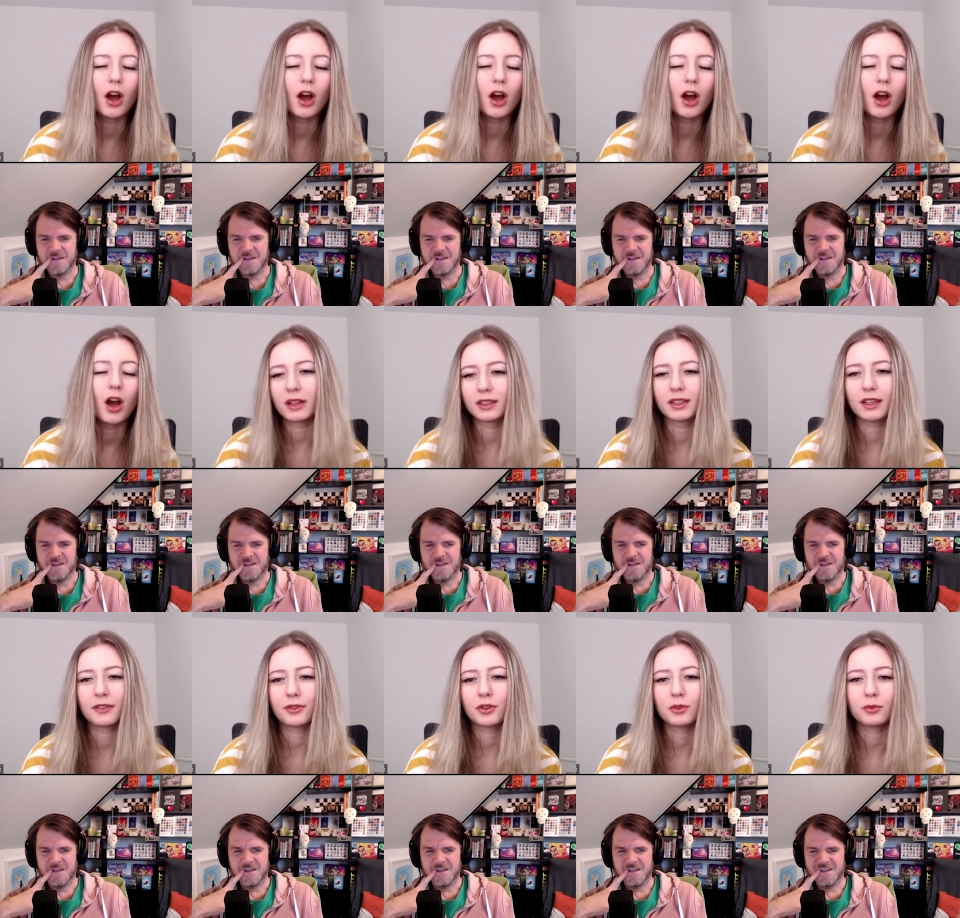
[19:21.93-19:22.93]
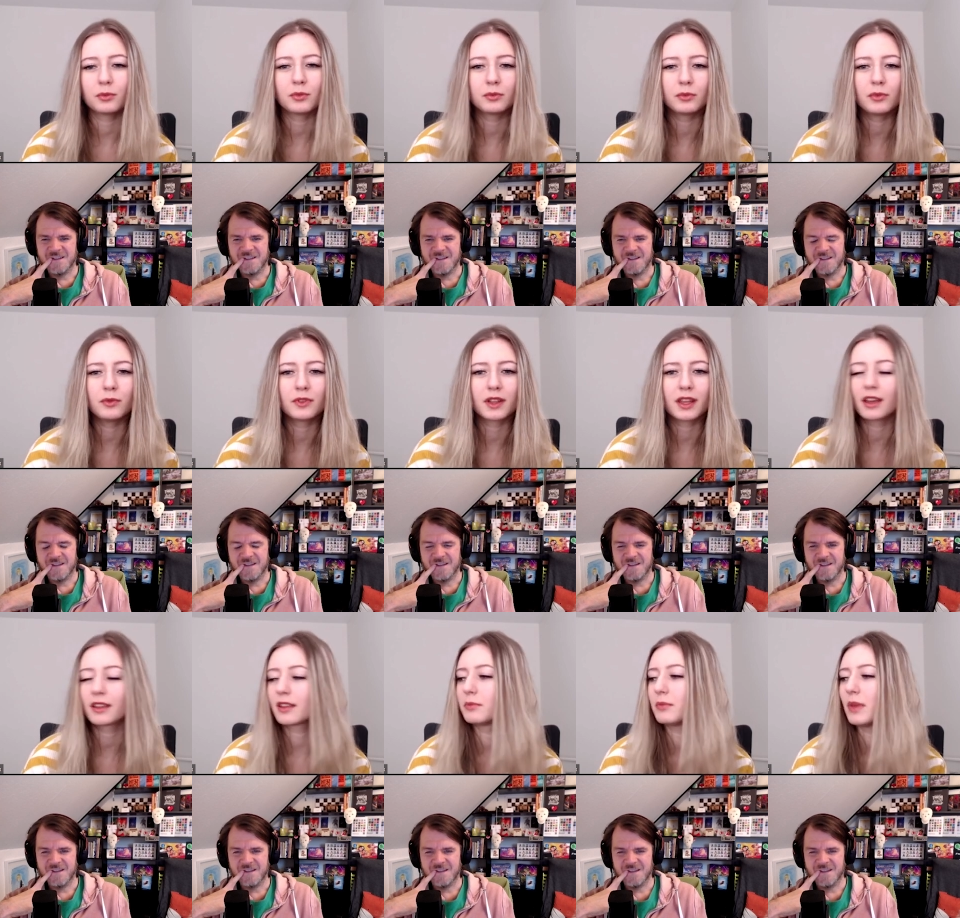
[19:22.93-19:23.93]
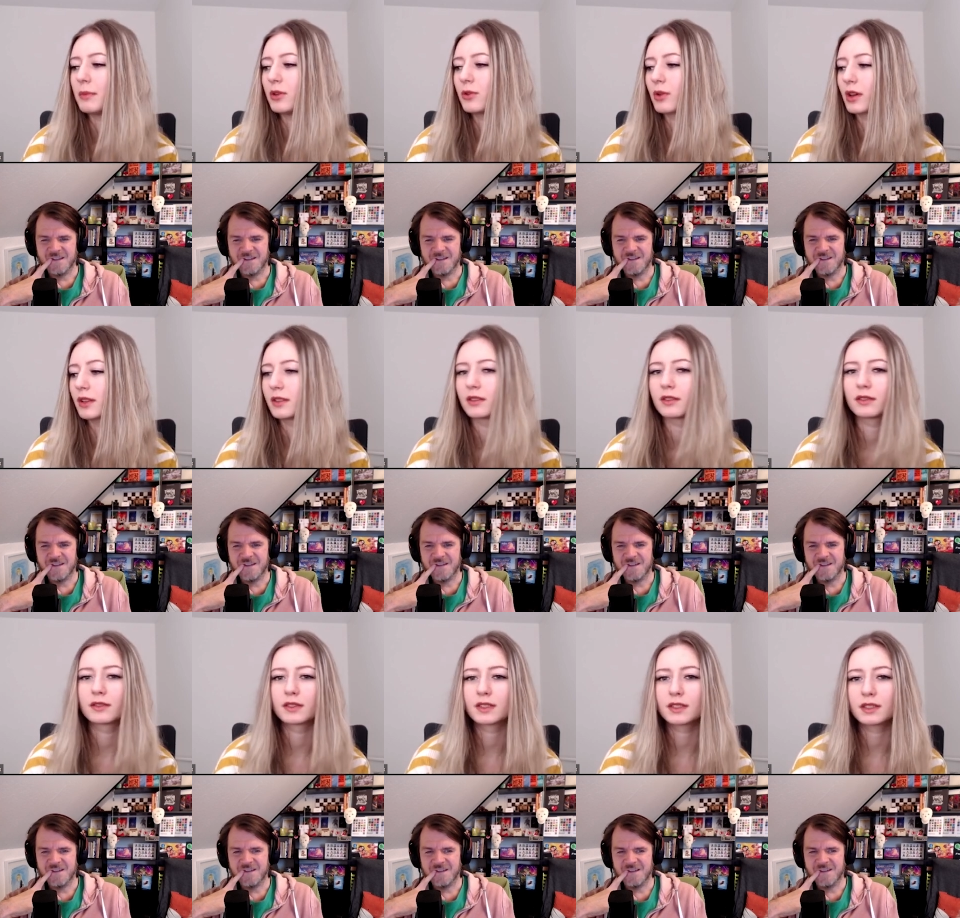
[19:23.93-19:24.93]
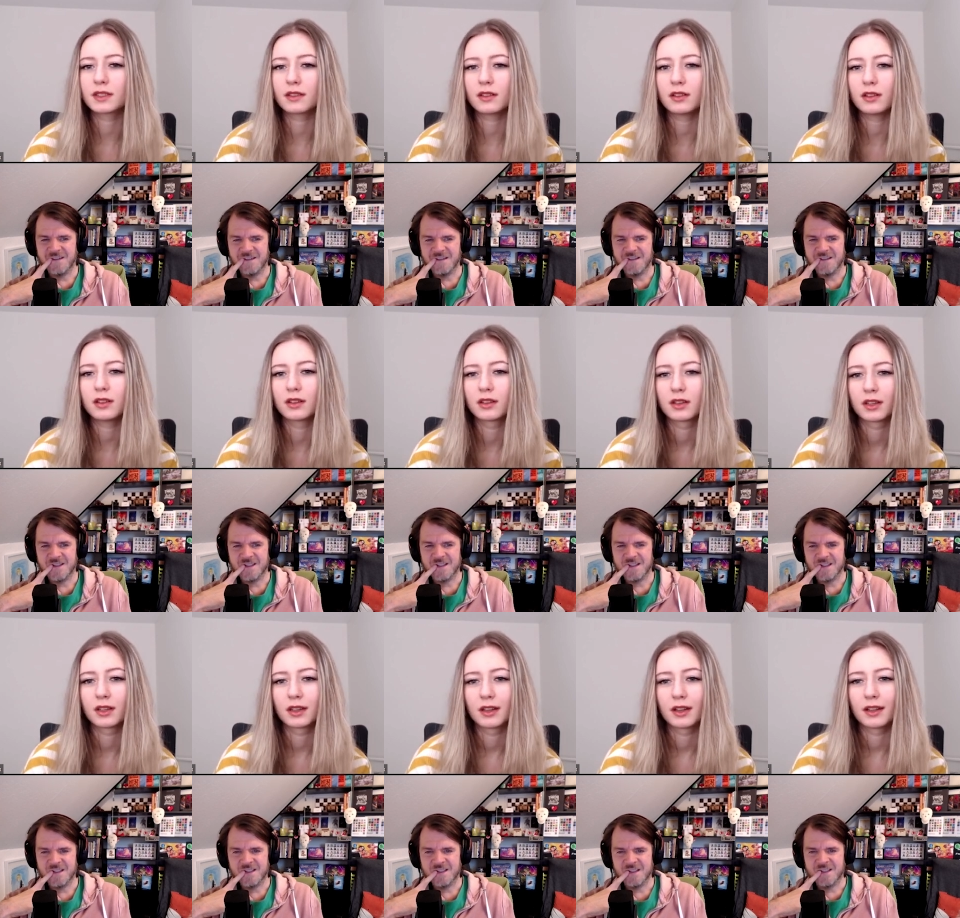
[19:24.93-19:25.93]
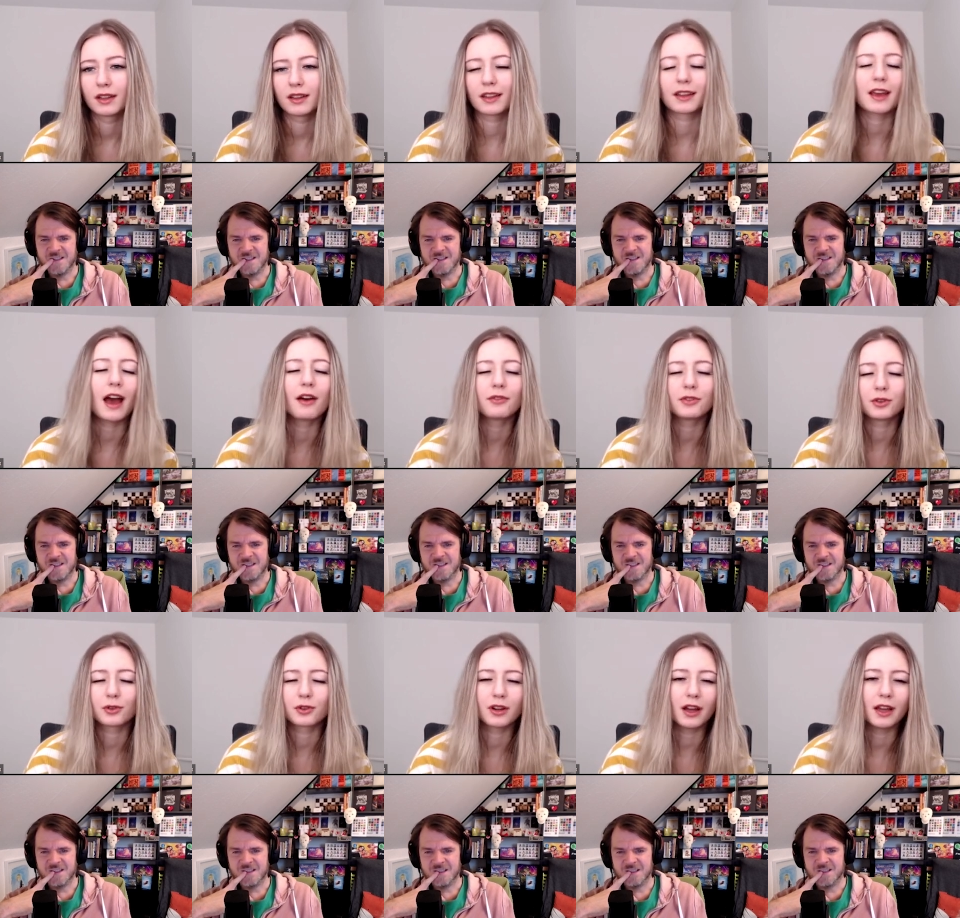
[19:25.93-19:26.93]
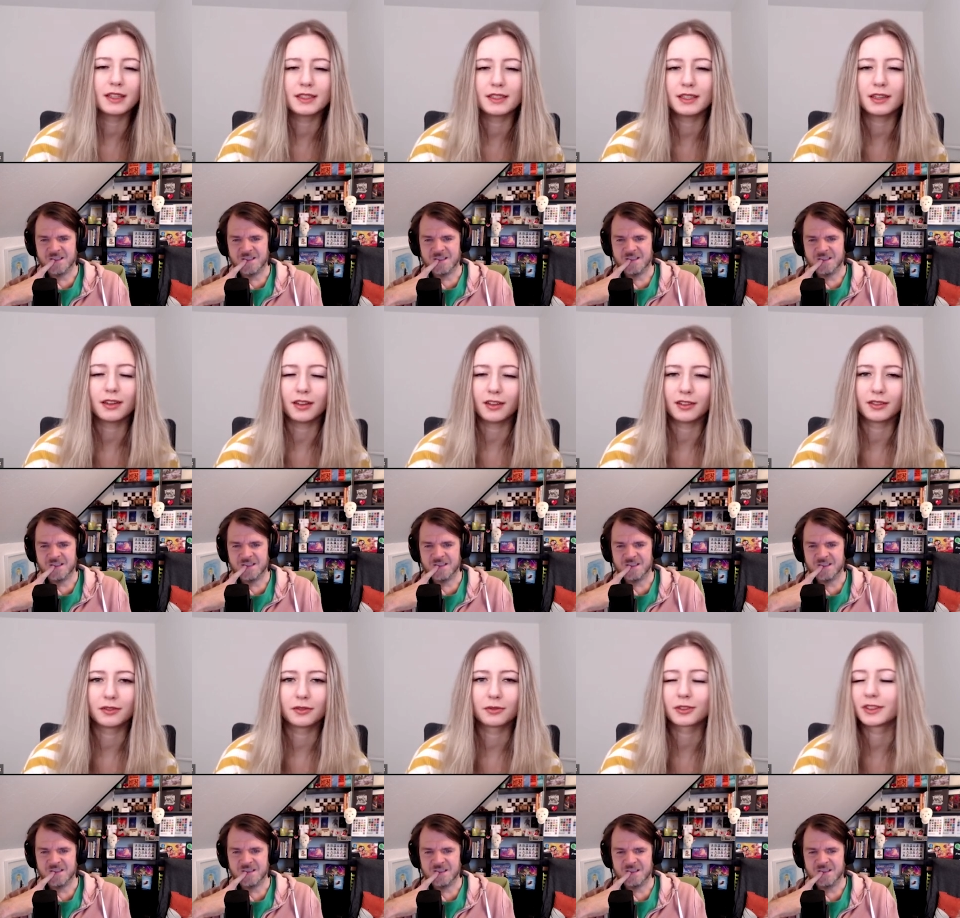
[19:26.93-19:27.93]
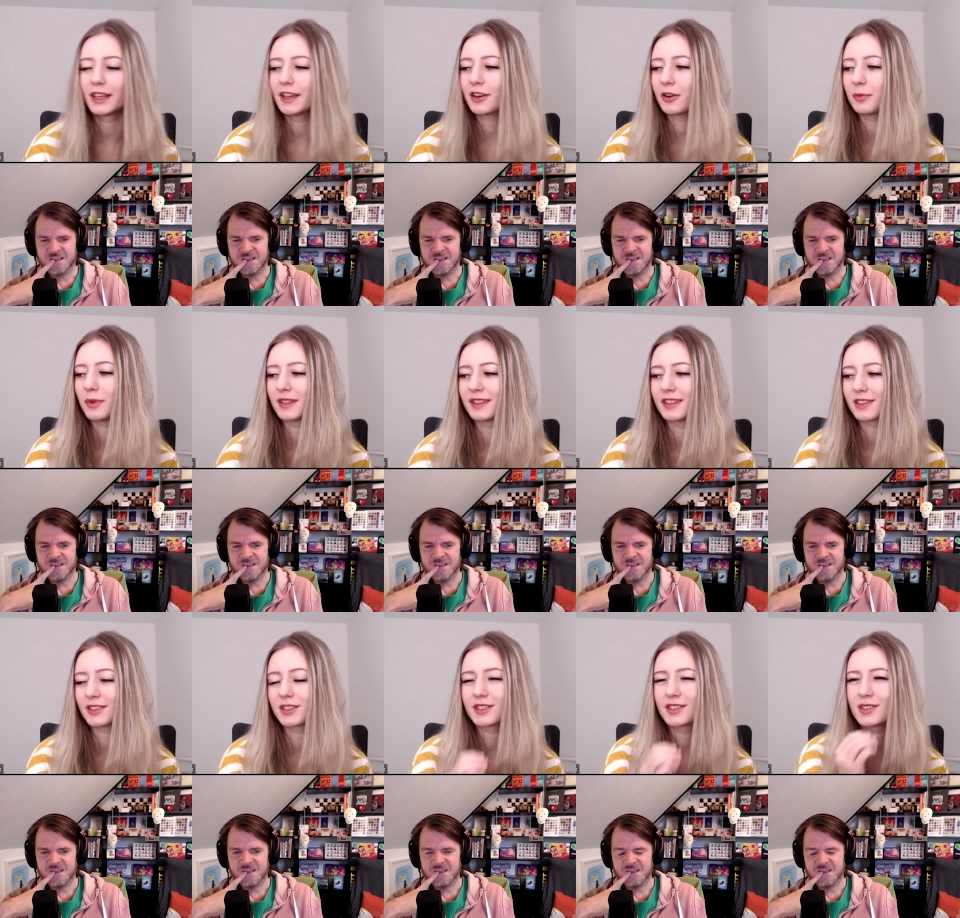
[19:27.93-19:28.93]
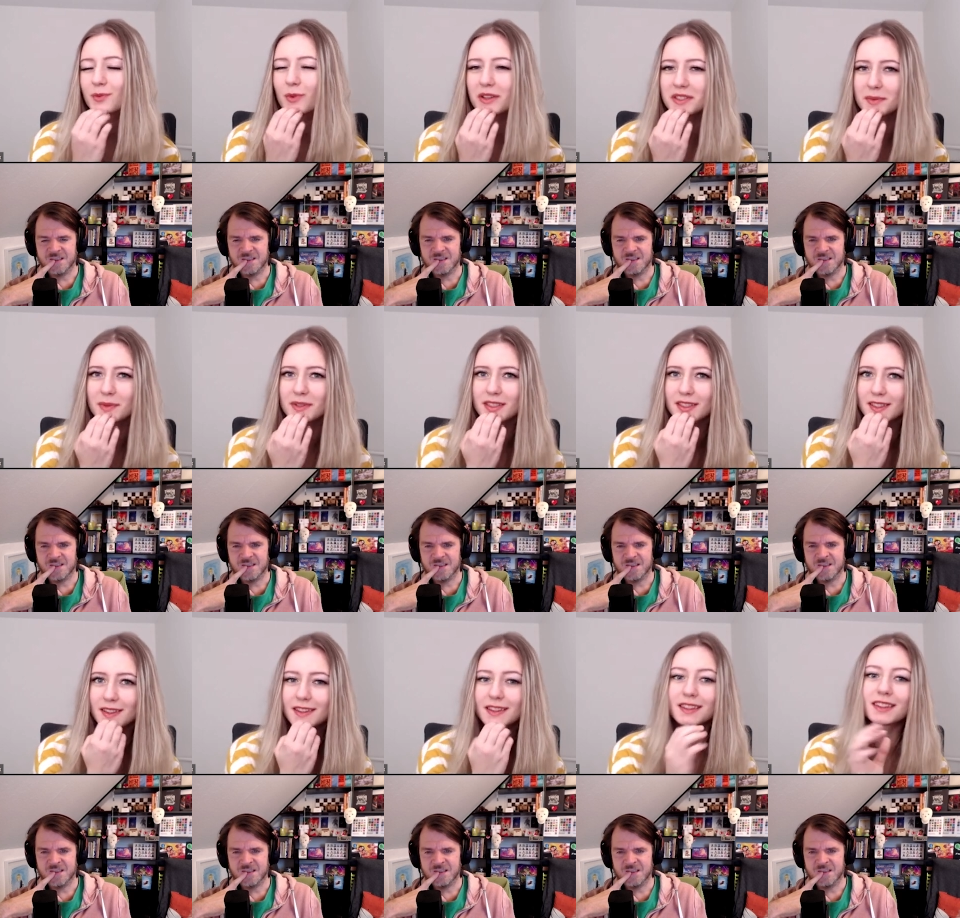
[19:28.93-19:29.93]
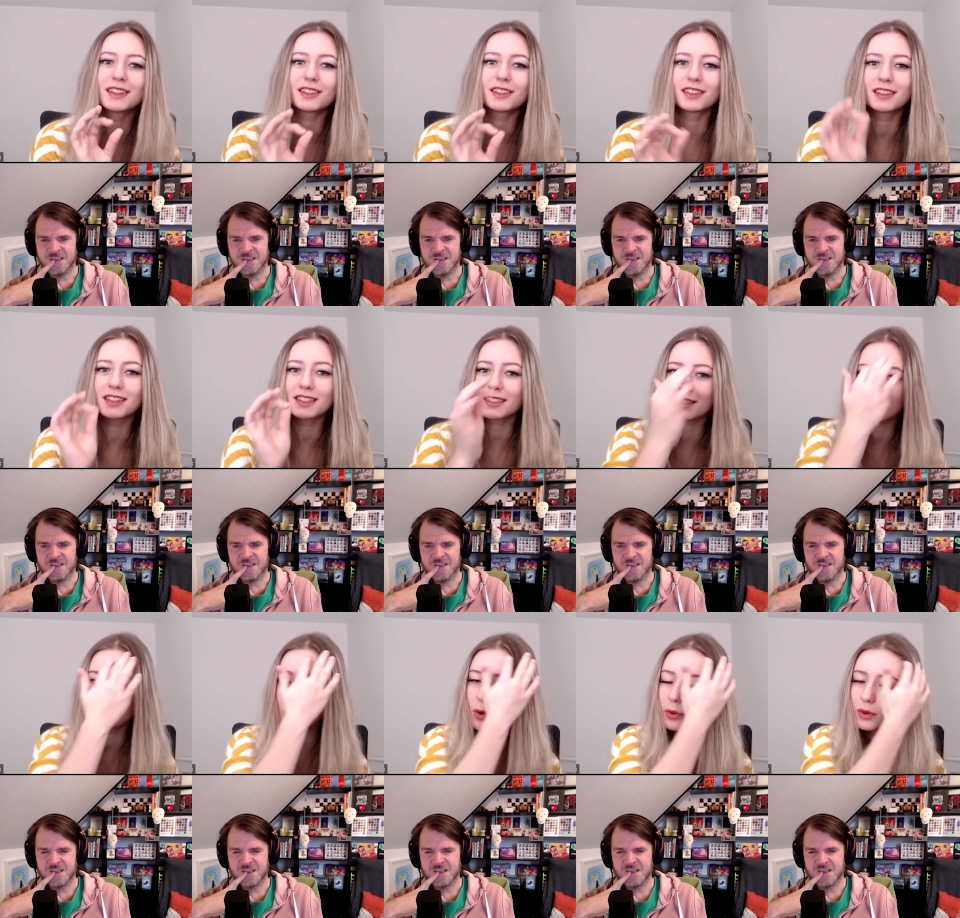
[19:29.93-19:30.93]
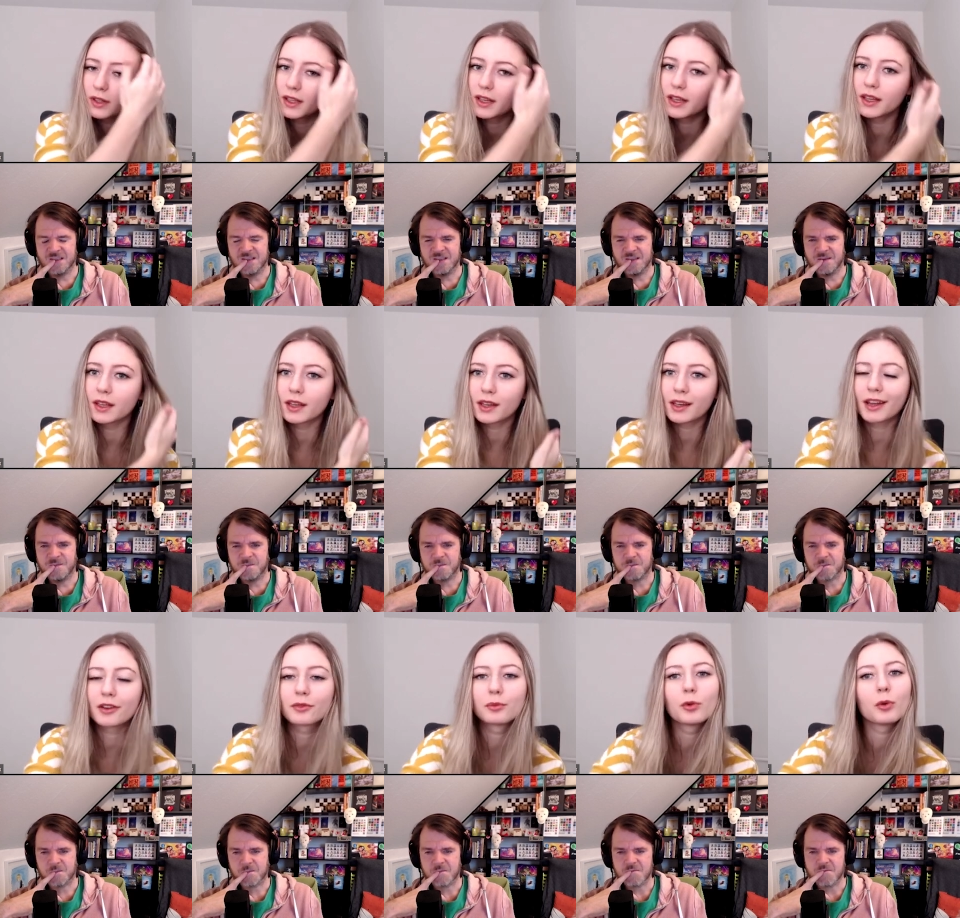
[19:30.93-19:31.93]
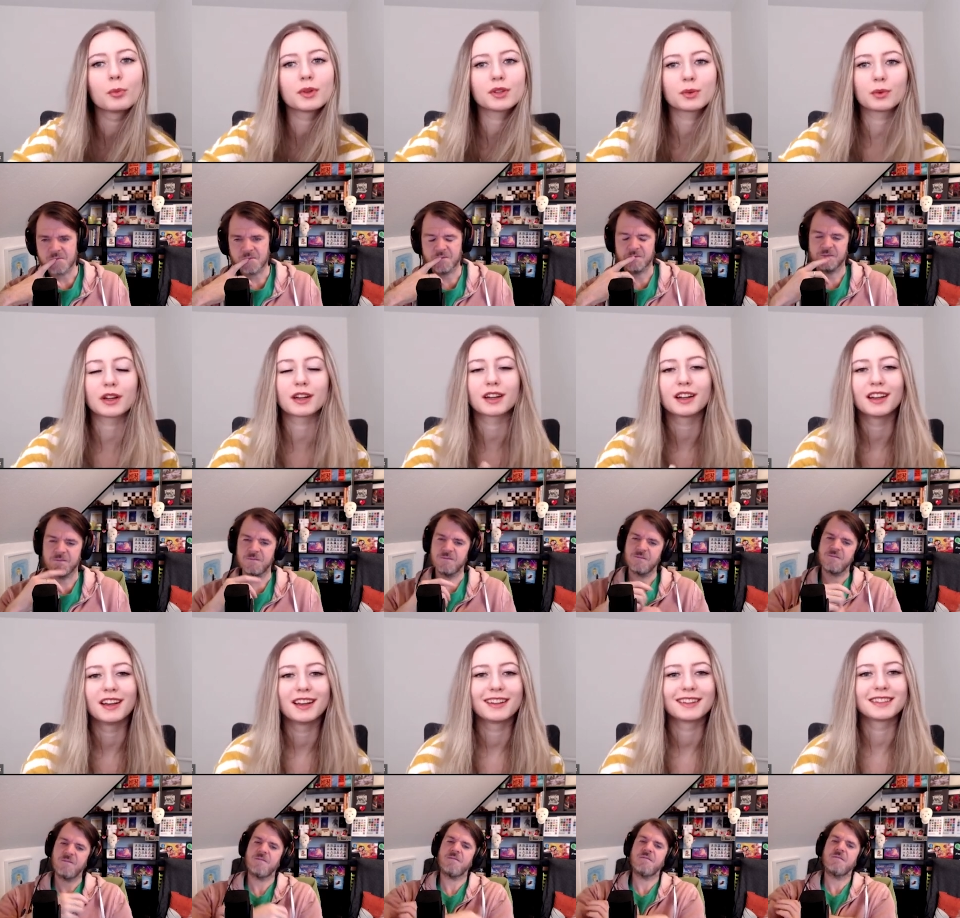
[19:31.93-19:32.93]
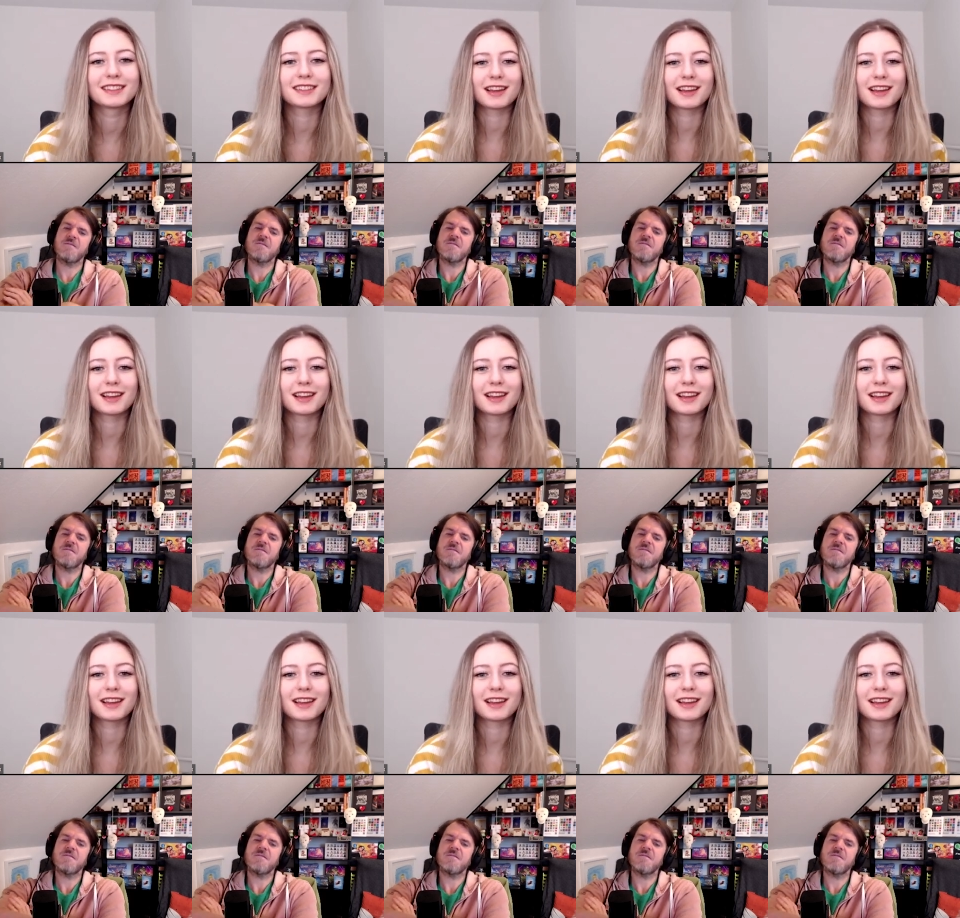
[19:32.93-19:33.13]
Speaker 1: Or well, if you move the king, then maybe you can still have your idea for later, but there's this one, this is the only kind of moment where this